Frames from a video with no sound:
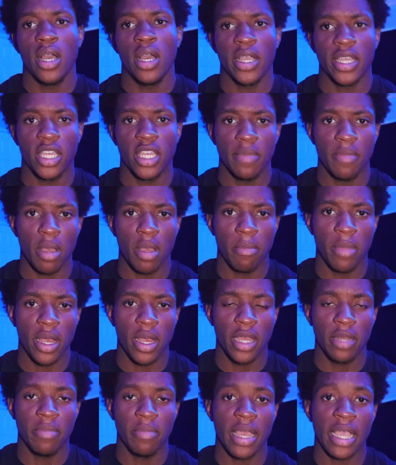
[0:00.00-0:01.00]
get my
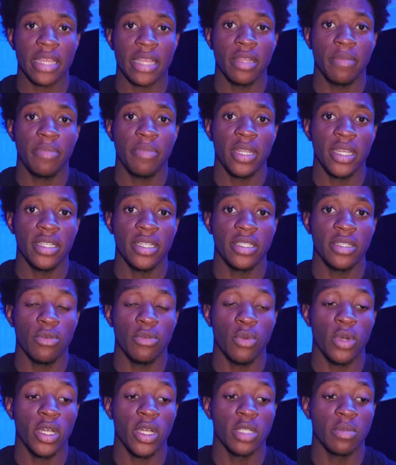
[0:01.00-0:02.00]
mind back in the place it
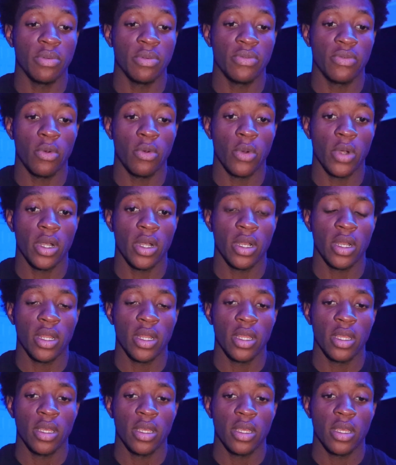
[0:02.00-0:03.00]
was before,
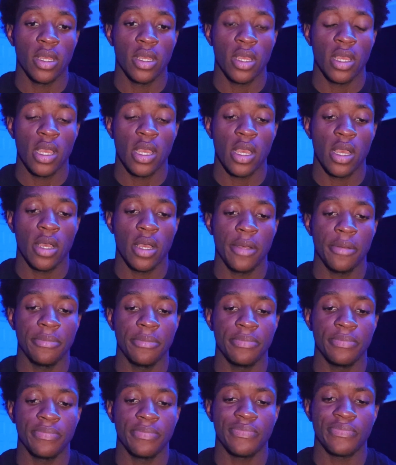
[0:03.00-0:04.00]

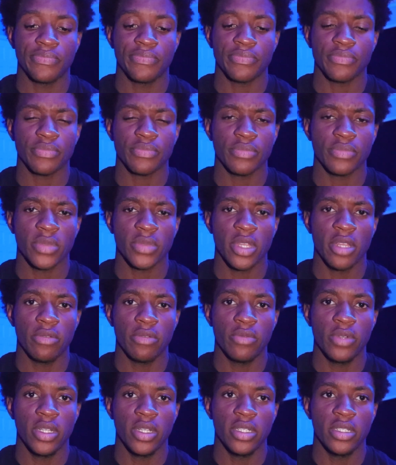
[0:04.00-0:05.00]
and
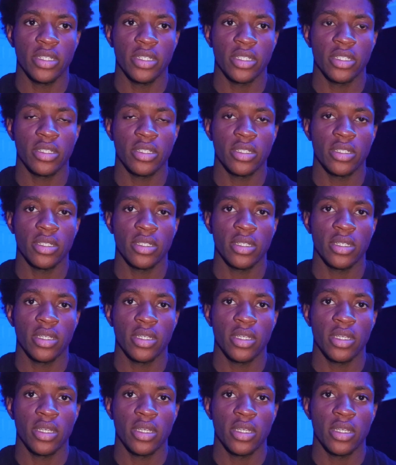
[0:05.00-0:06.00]
really just
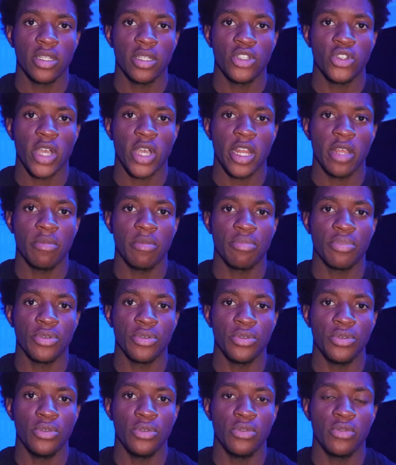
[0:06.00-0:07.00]
try to
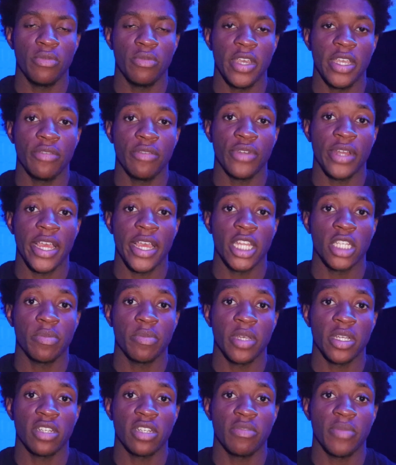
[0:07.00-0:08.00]
improve every
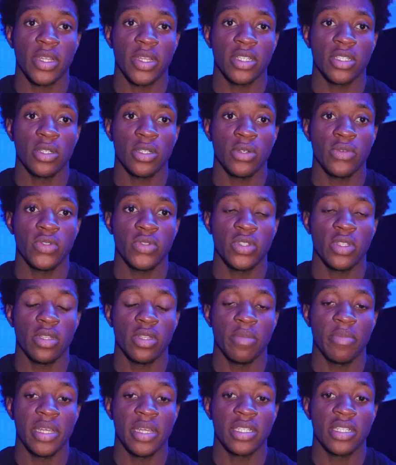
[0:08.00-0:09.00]
aspect of myself to the
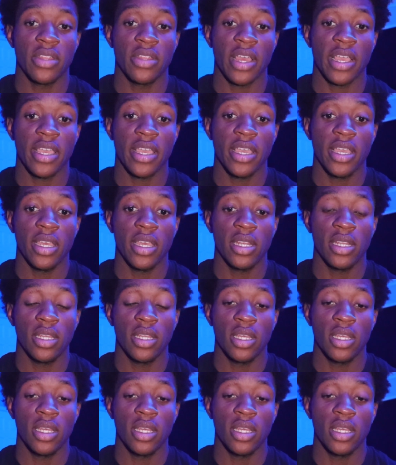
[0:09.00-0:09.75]
best that I can.